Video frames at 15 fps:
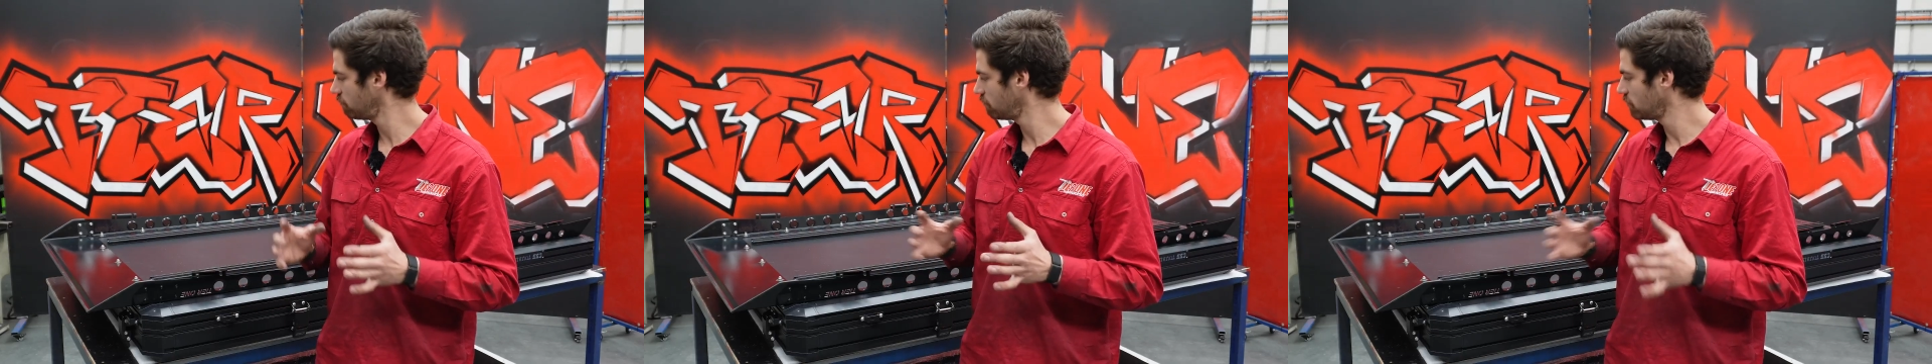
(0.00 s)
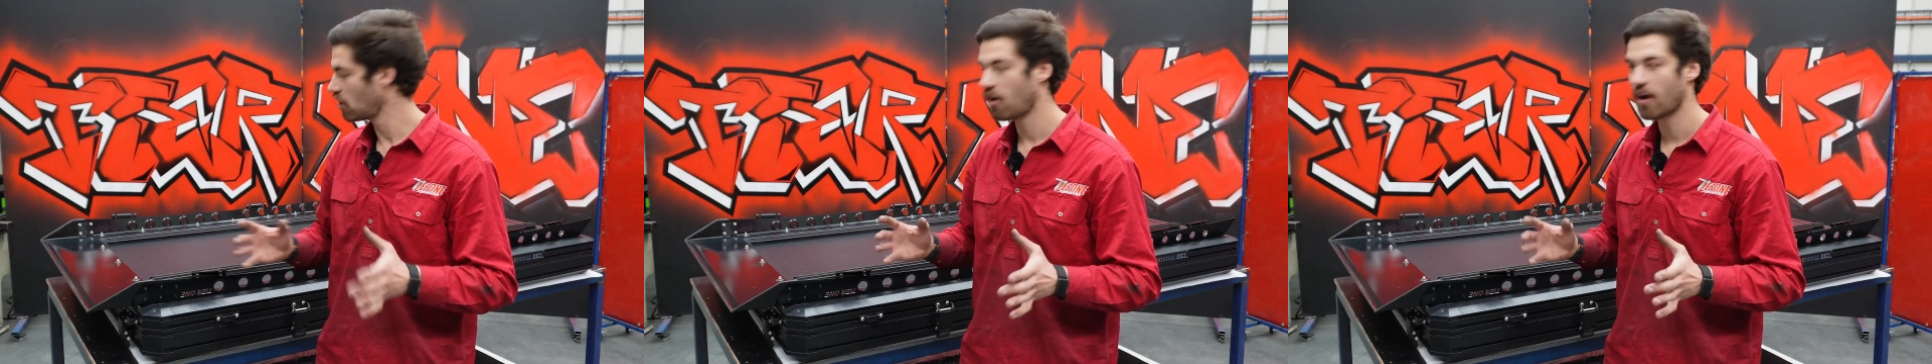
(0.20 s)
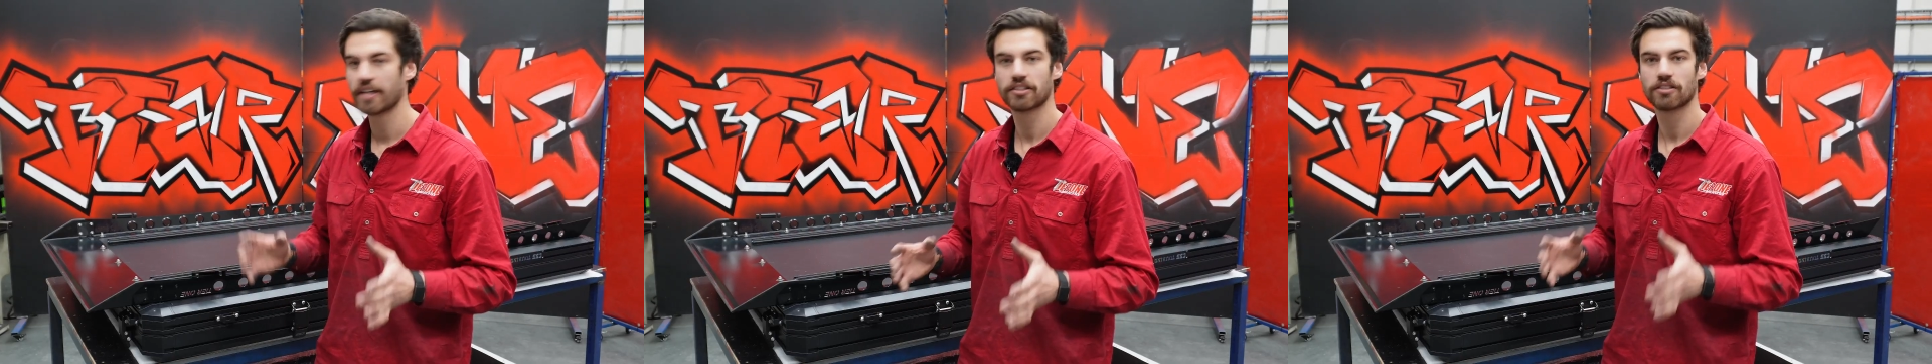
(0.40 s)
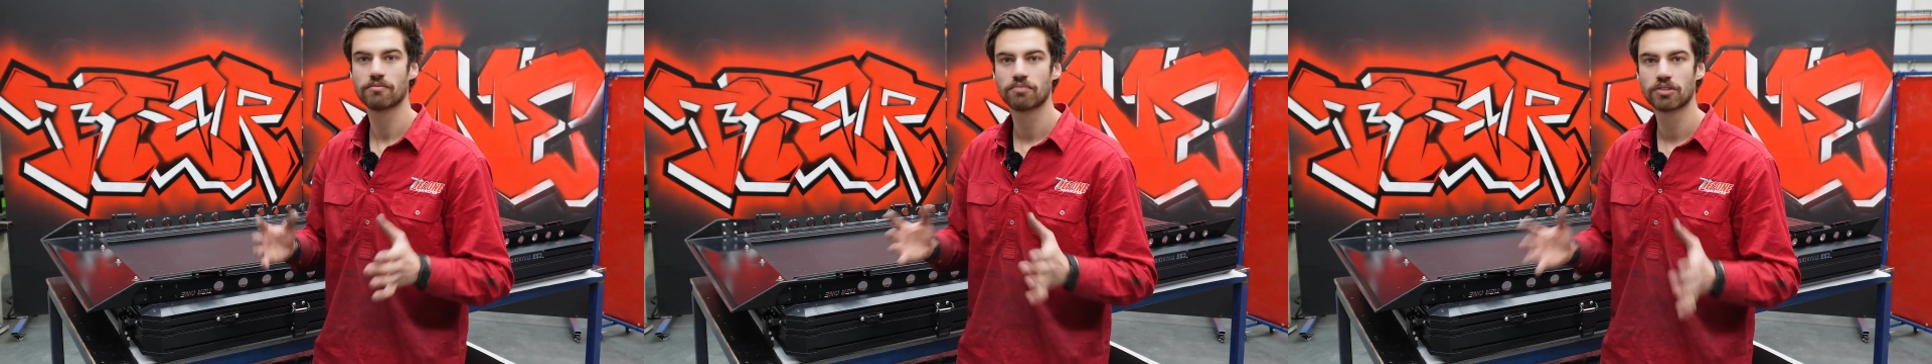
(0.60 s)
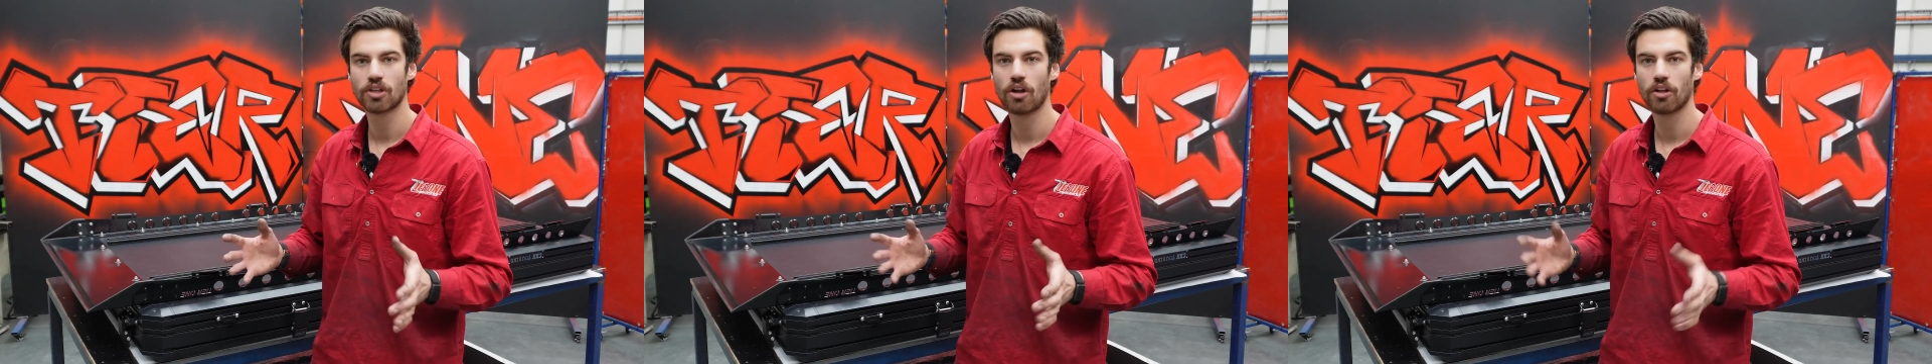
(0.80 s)
nice,
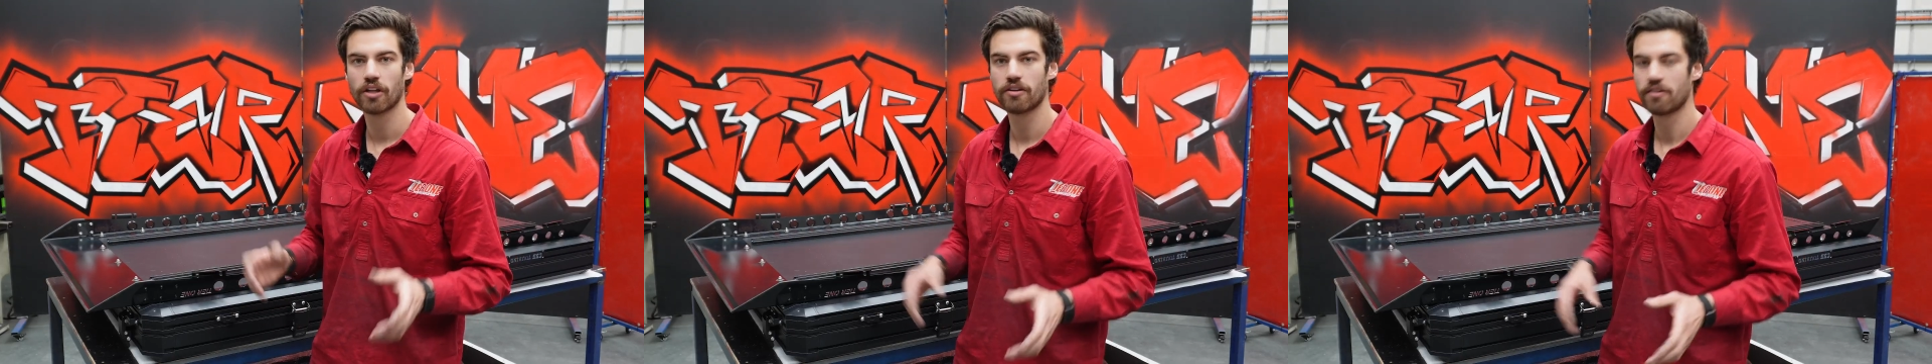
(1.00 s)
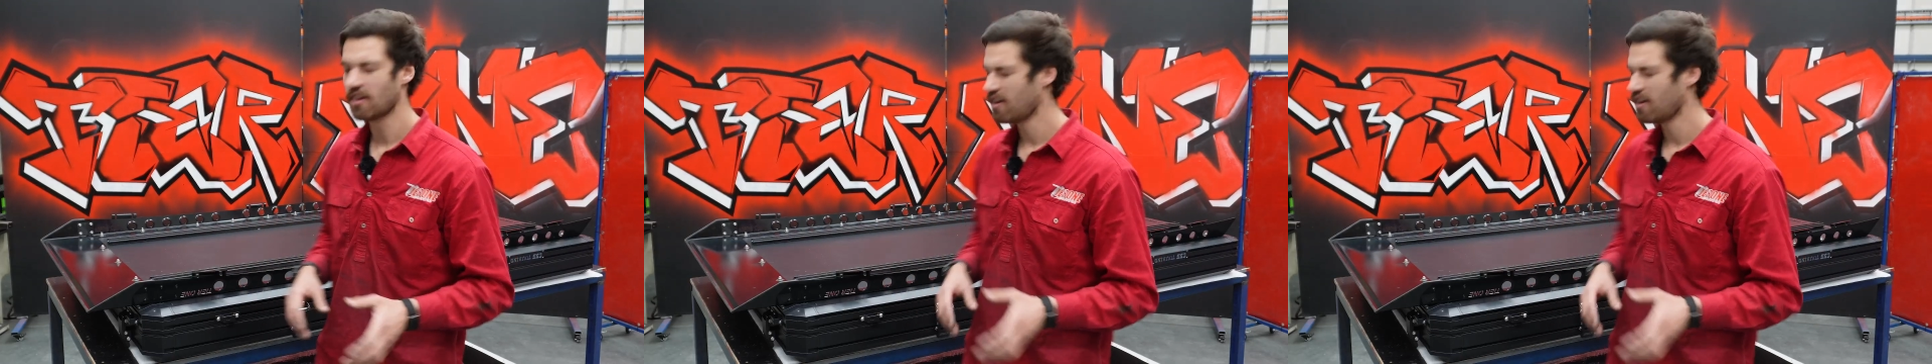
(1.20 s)
solid,